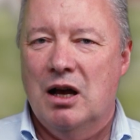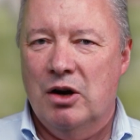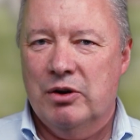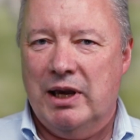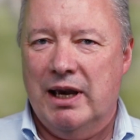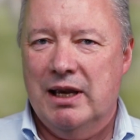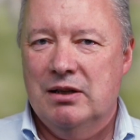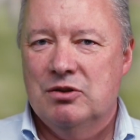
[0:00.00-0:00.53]

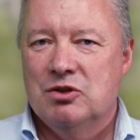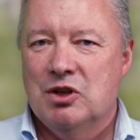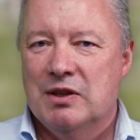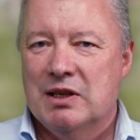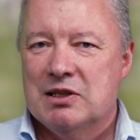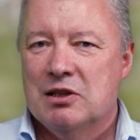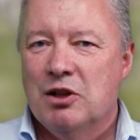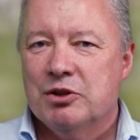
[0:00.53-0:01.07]
Okay, so
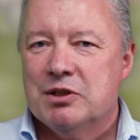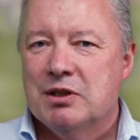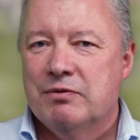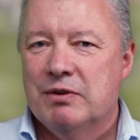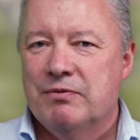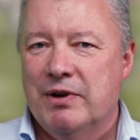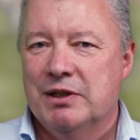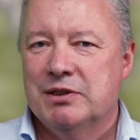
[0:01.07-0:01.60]
there's lots of
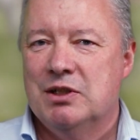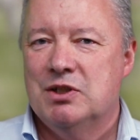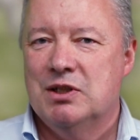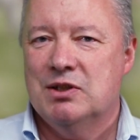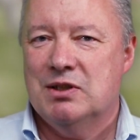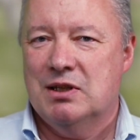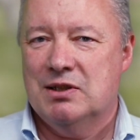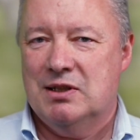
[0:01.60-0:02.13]

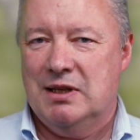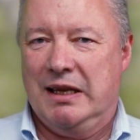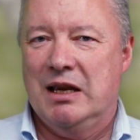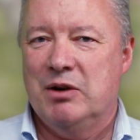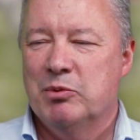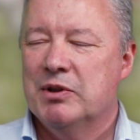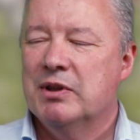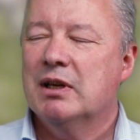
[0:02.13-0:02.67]
advantages to
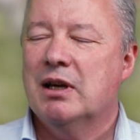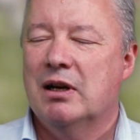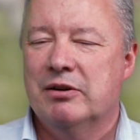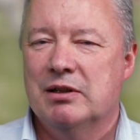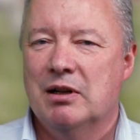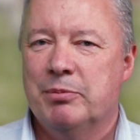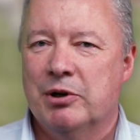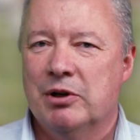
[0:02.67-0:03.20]
sticking with the
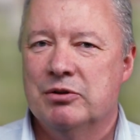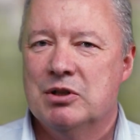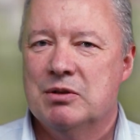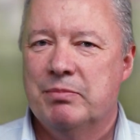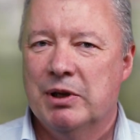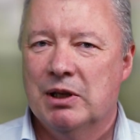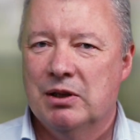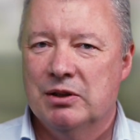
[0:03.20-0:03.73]
current approach
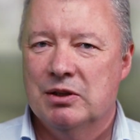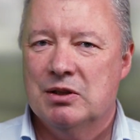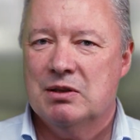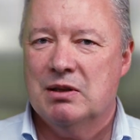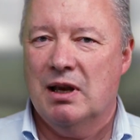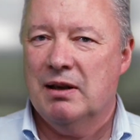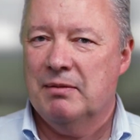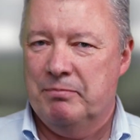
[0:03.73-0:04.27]

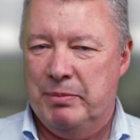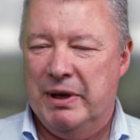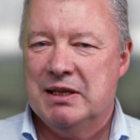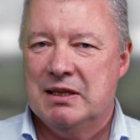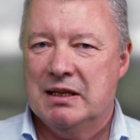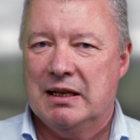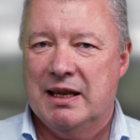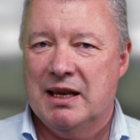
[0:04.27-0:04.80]
because
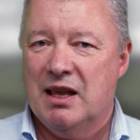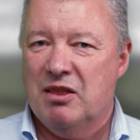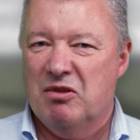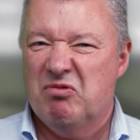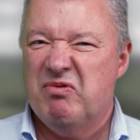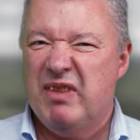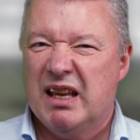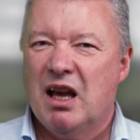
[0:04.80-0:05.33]
basically
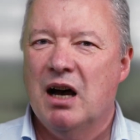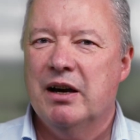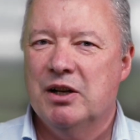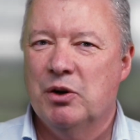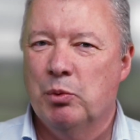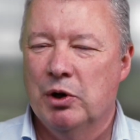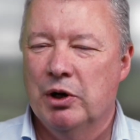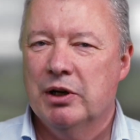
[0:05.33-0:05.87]
they kind
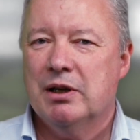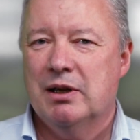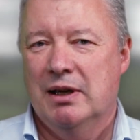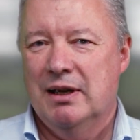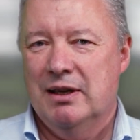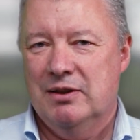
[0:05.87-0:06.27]
of work.